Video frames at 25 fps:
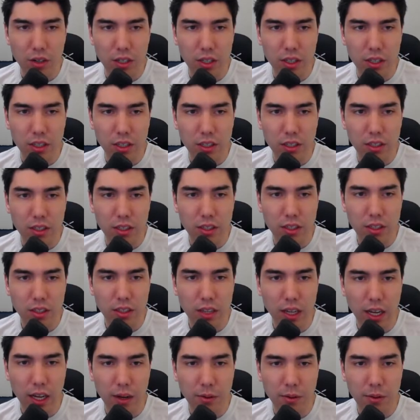and then
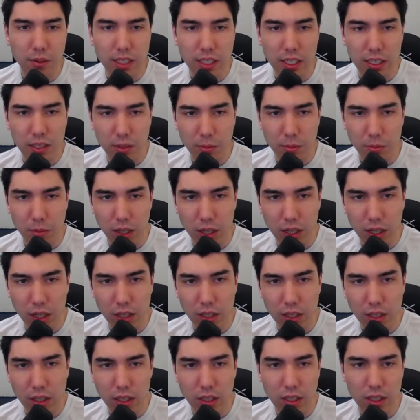I would take the
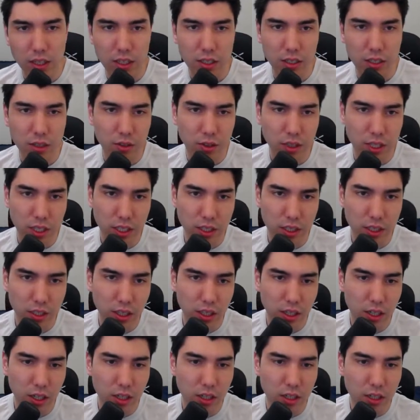pawn, and then they go
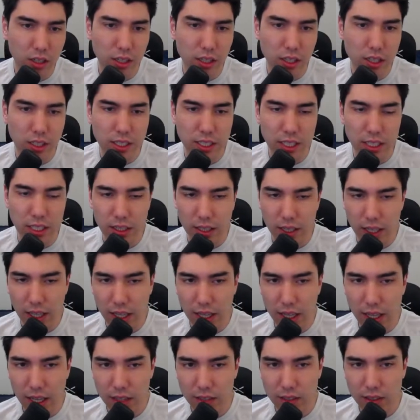here, and then they take
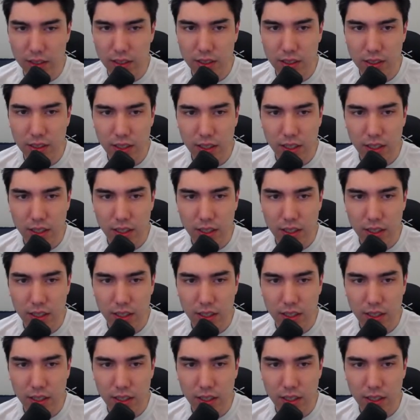that.